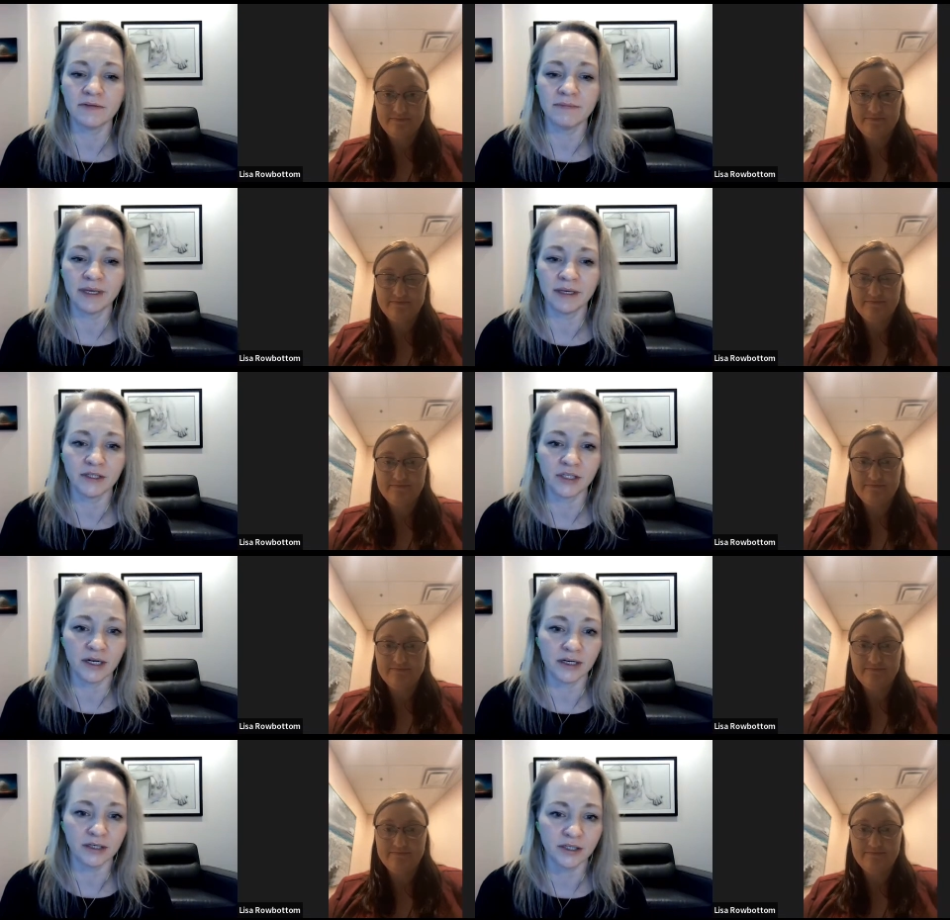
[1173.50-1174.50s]
Speaker 1: of being
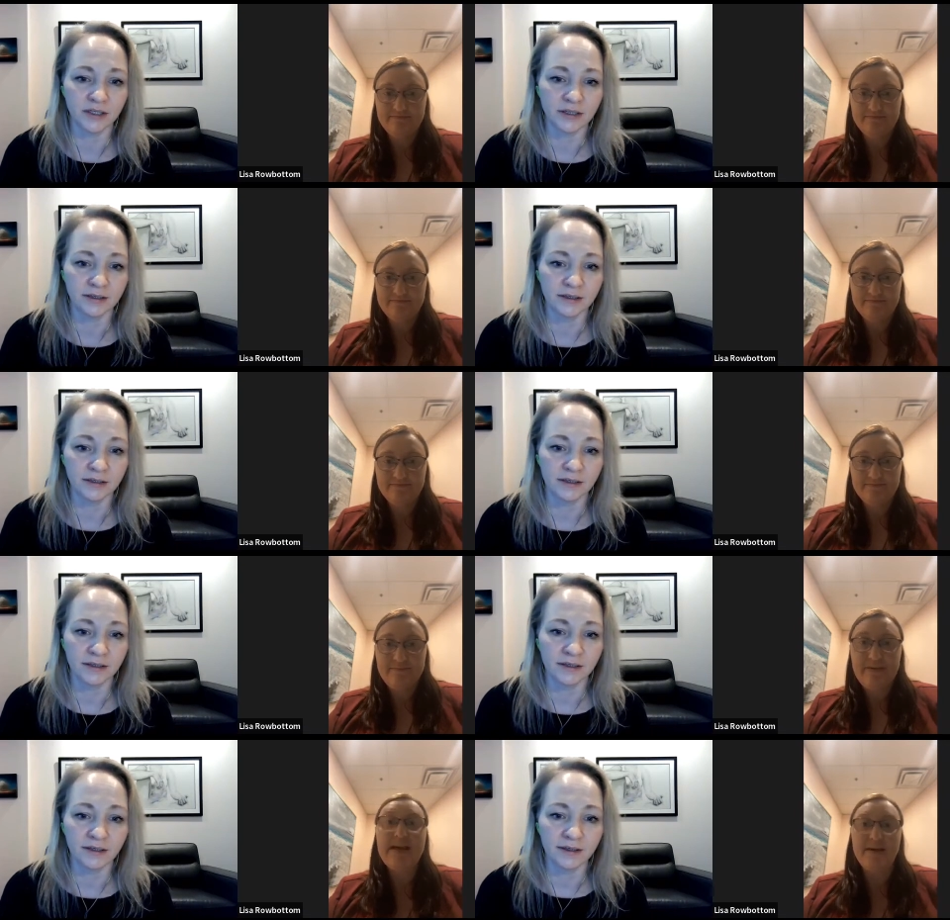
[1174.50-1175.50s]
judged.
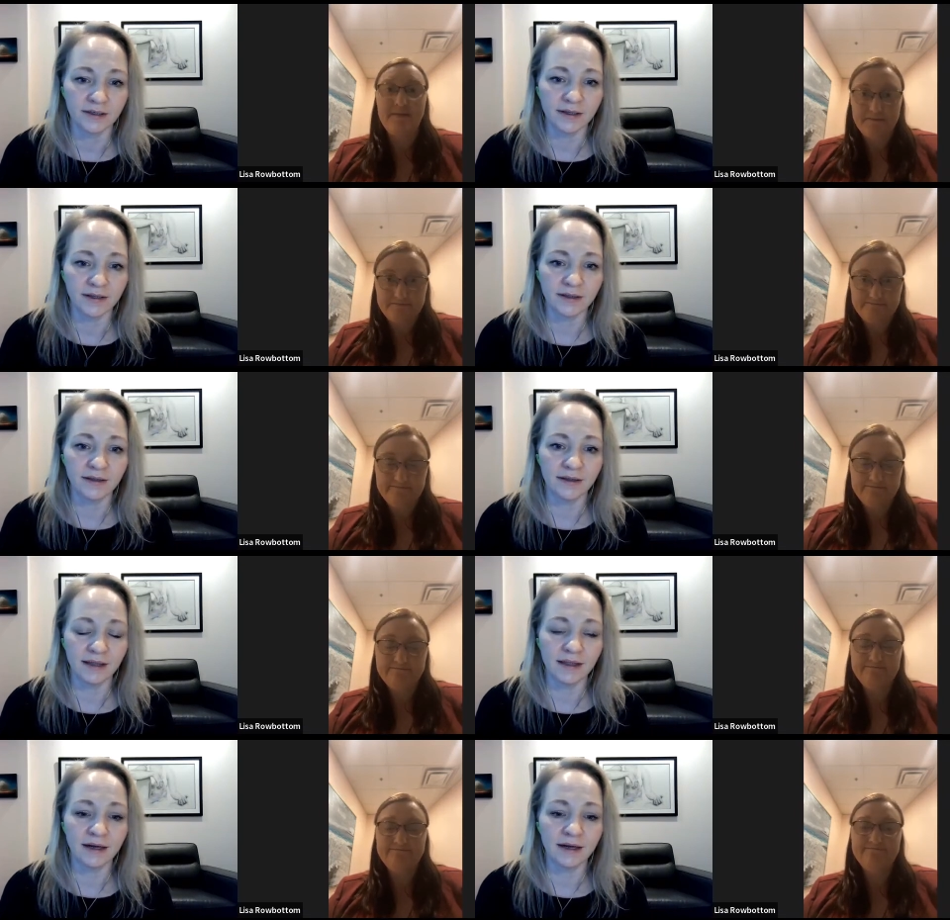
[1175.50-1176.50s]
Yeah.
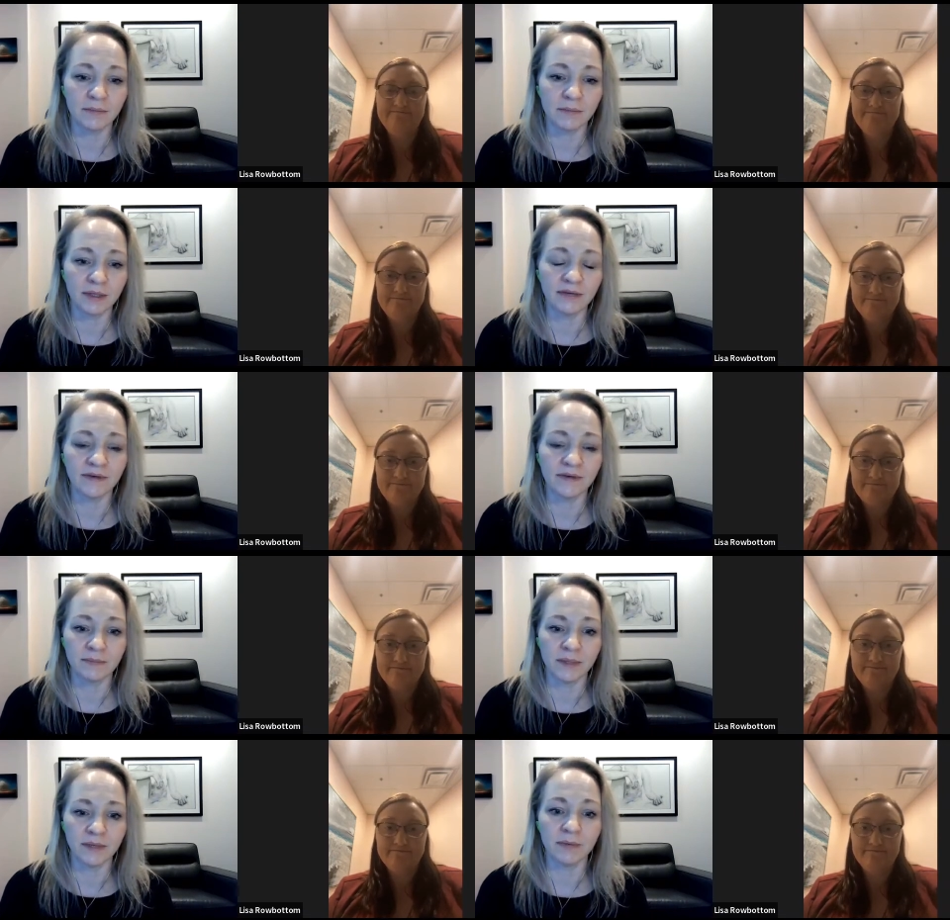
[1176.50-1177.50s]
That their belief
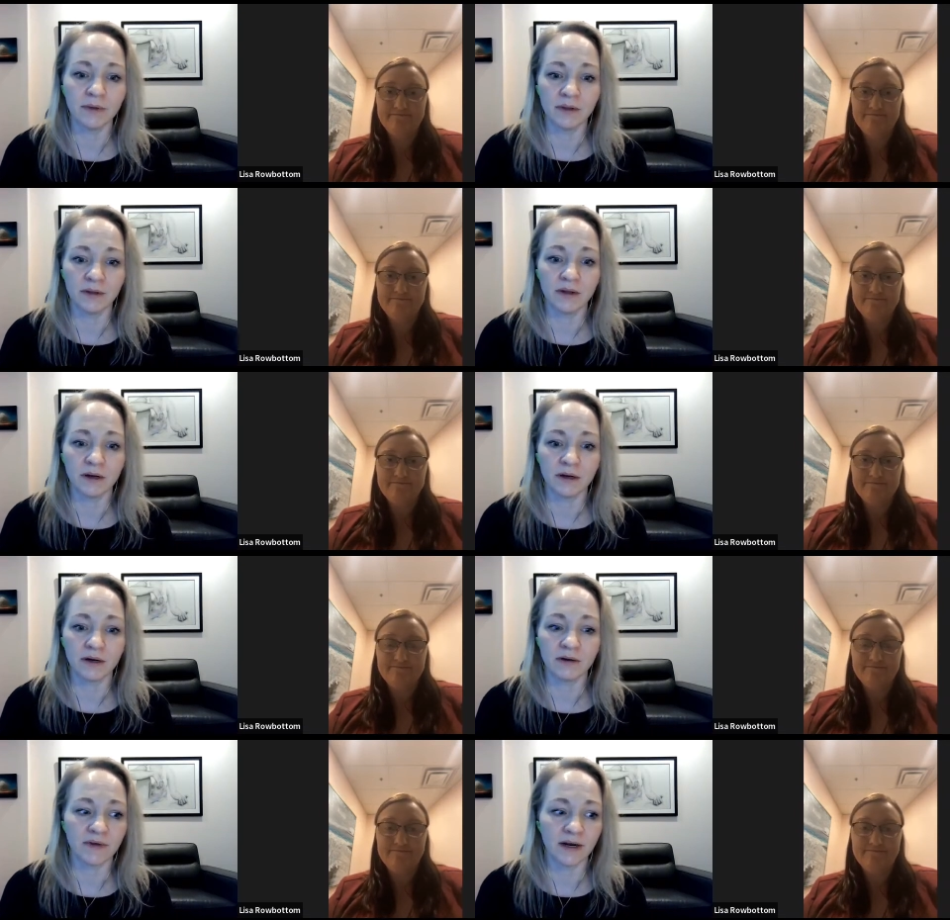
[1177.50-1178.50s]
is people
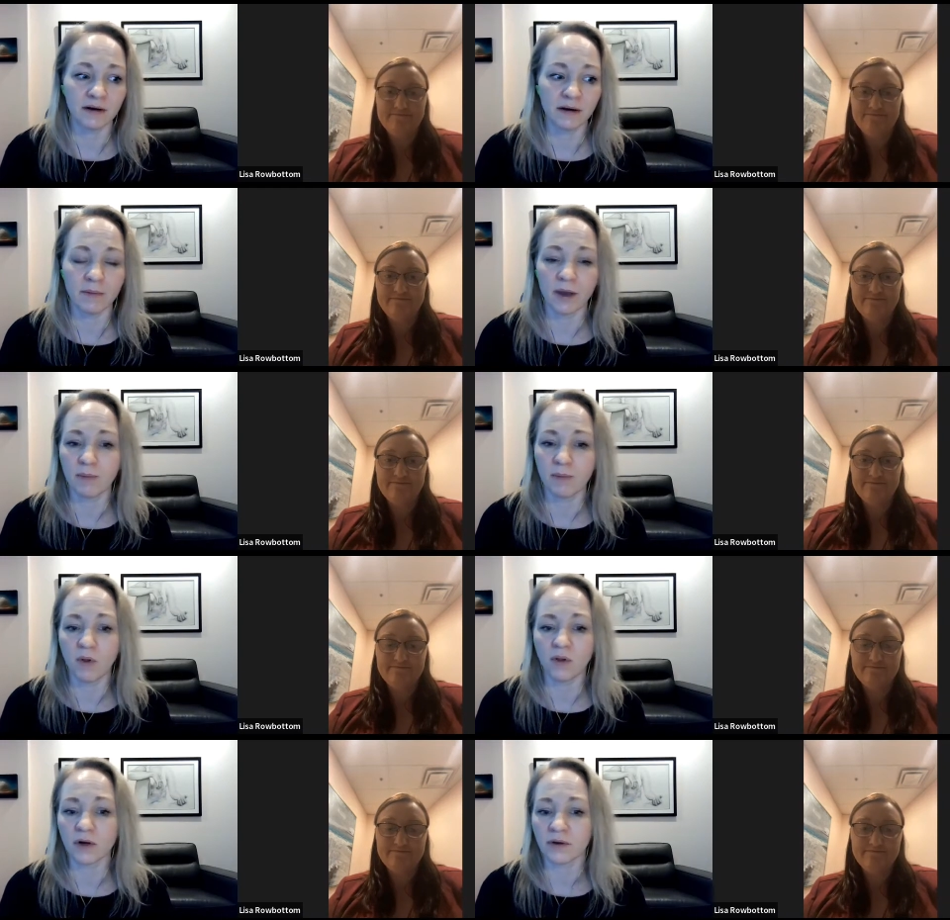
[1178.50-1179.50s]
are going to find out I'm
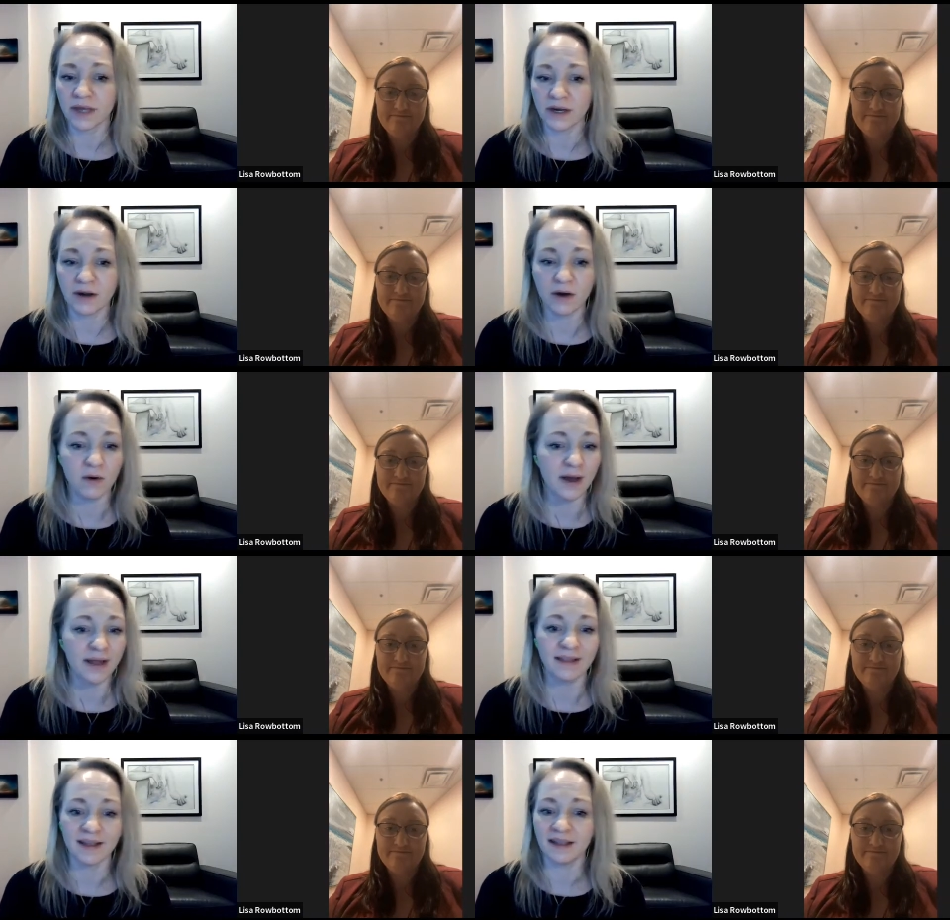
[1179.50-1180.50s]
bipolar, or they know,
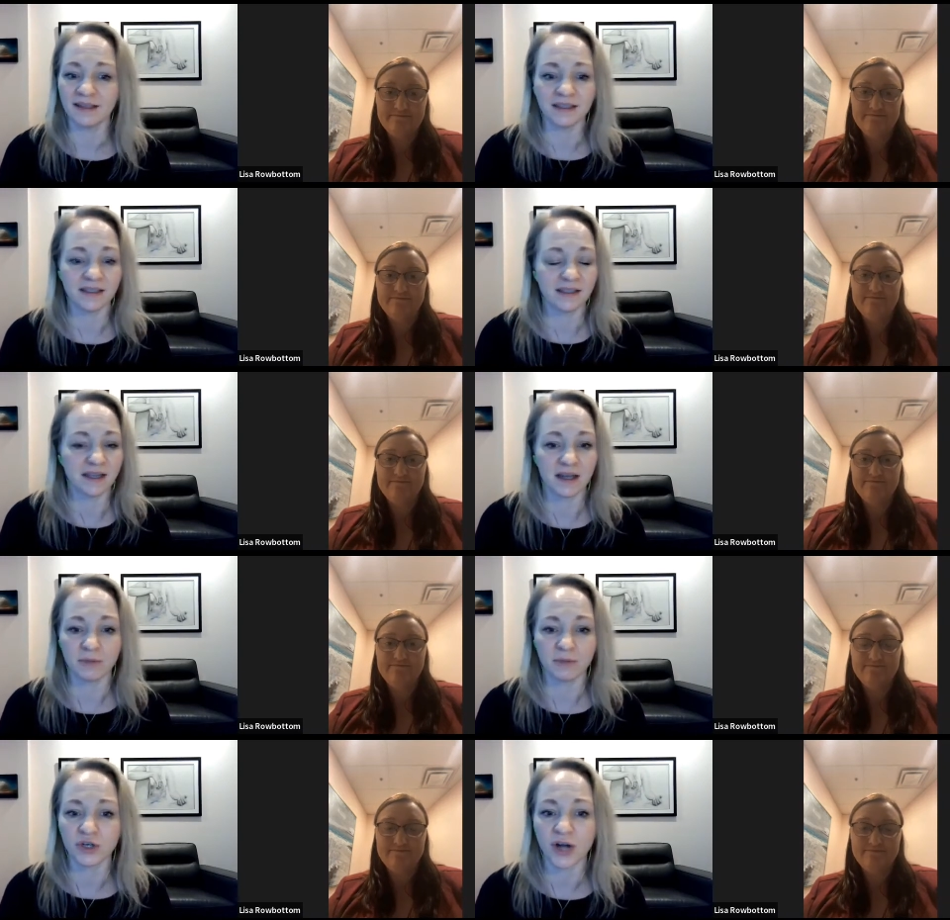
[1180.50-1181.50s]
and they just think
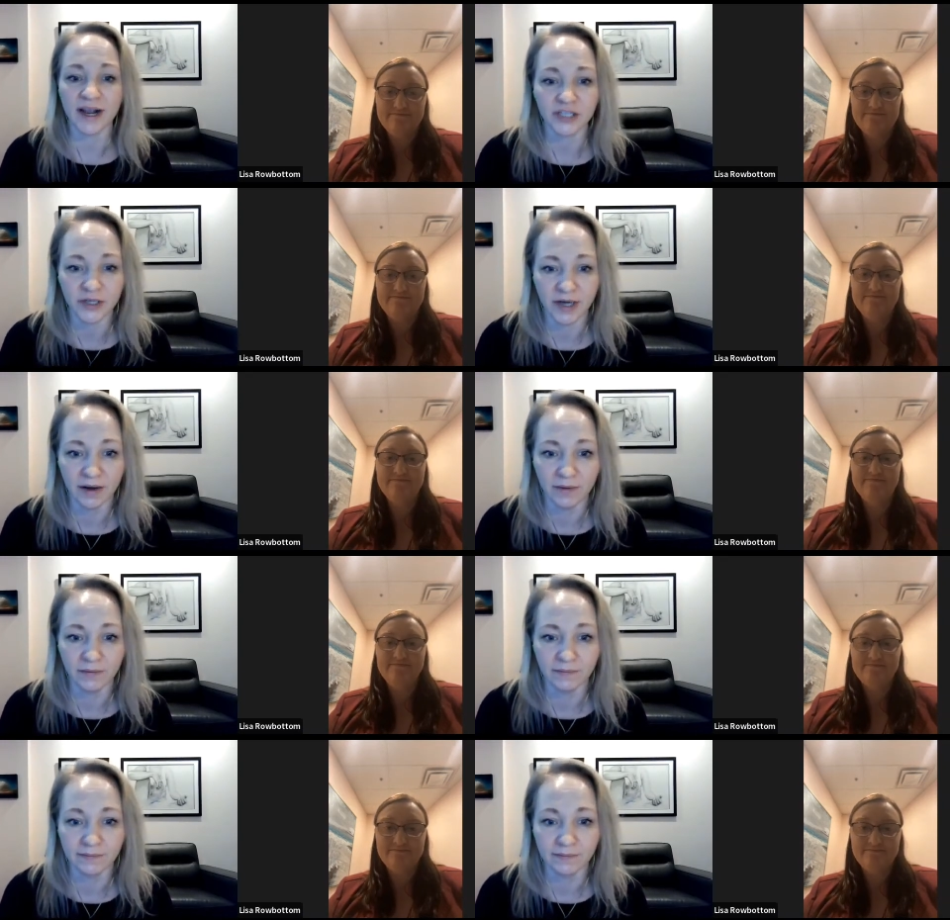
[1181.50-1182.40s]
I'm trash now.